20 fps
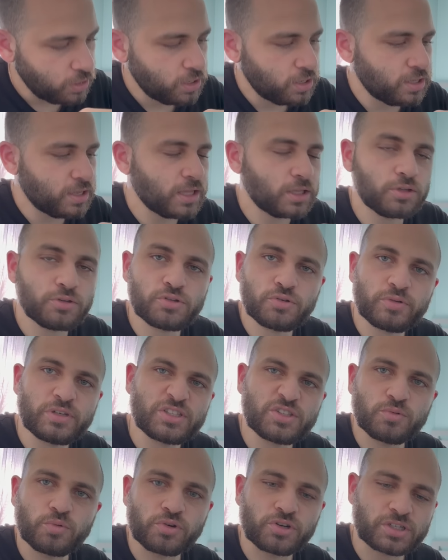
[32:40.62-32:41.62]
Yellow's always
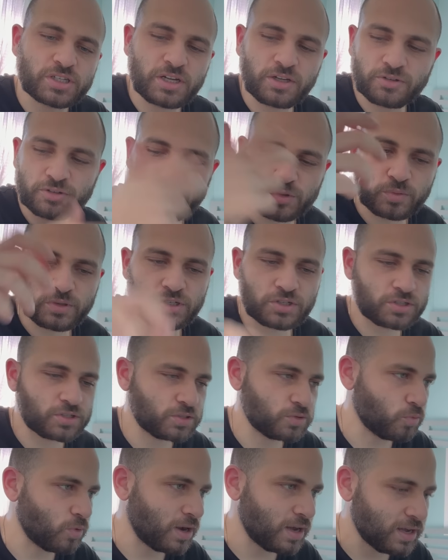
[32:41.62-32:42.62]
the worst color. It's
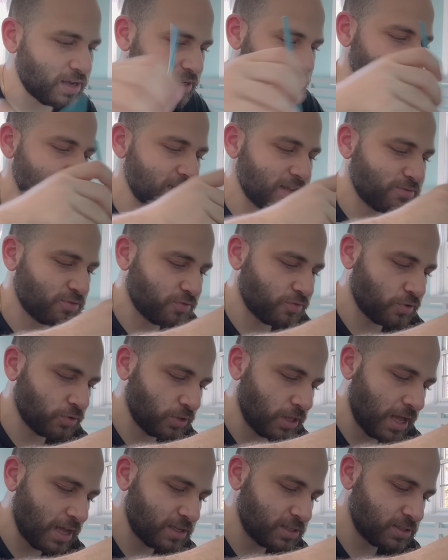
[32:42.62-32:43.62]
why I save it for
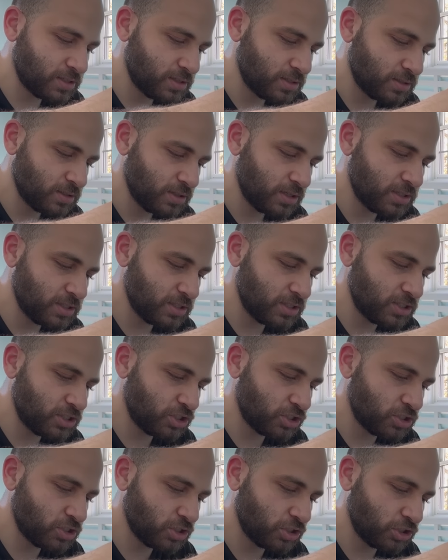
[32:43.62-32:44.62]
last, because it's
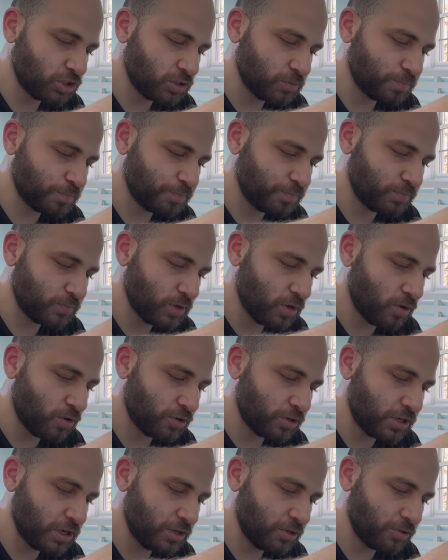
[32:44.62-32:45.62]
just such a
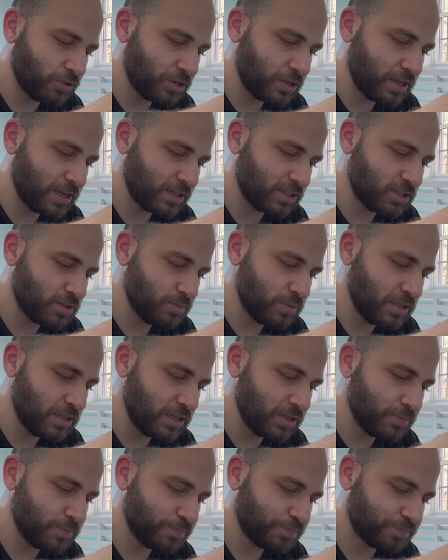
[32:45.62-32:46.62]
hard color to get to
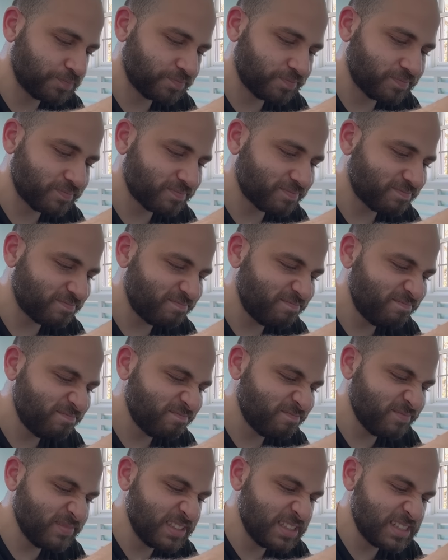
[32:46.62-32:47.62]
be
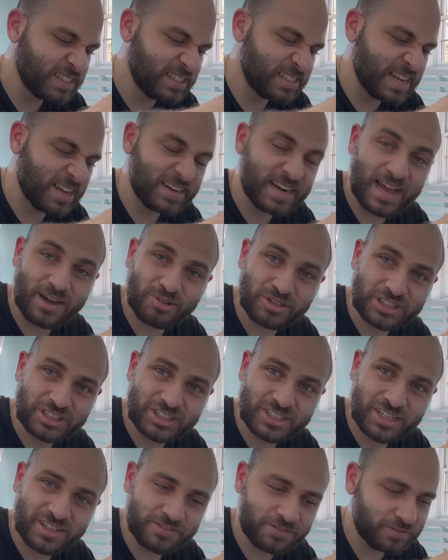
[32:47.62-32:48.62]
stand outish
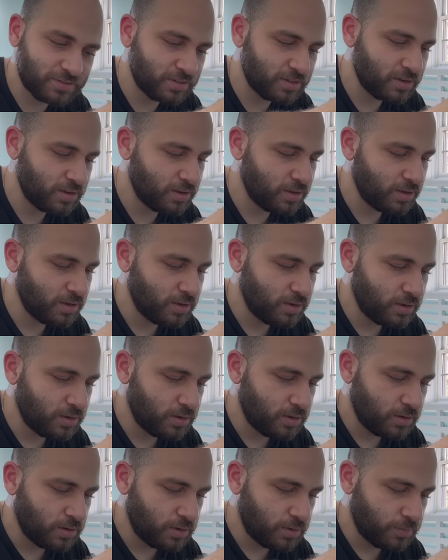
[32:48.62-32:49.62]
enough.
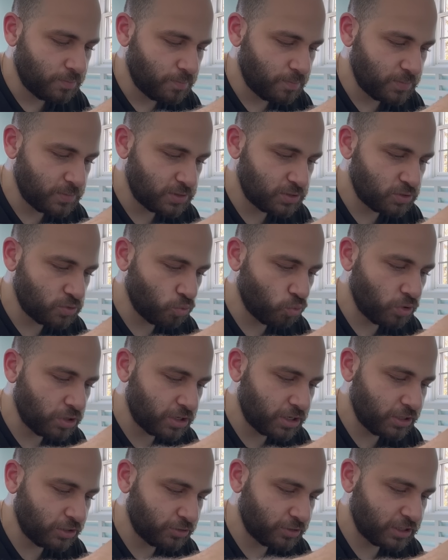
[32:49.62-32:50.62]
It's the one
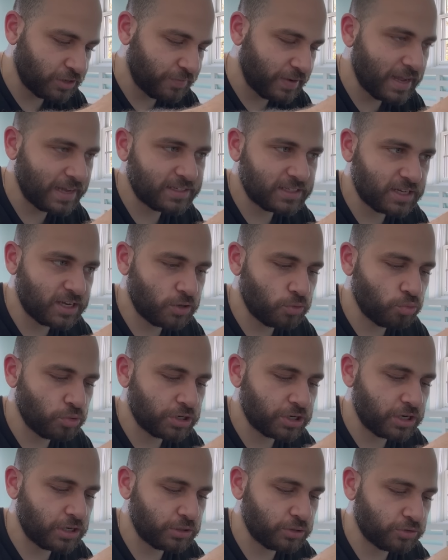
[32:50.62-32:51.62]
color, like if I had to cut one
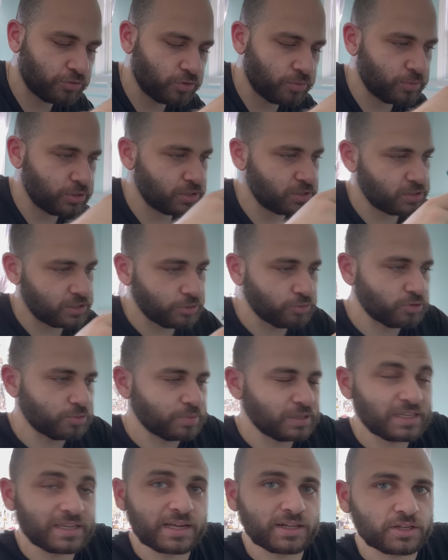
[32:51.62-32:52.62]
color from this, it would be
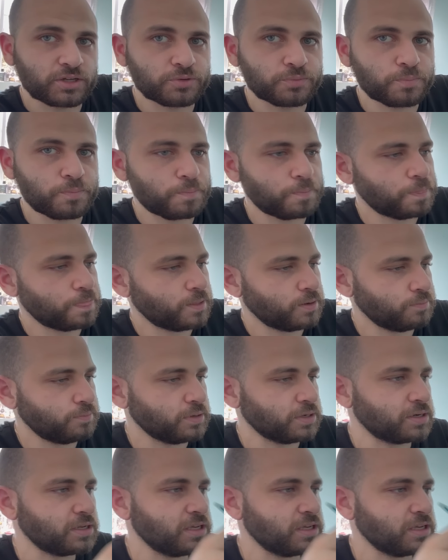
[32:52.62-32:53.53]
yellow. But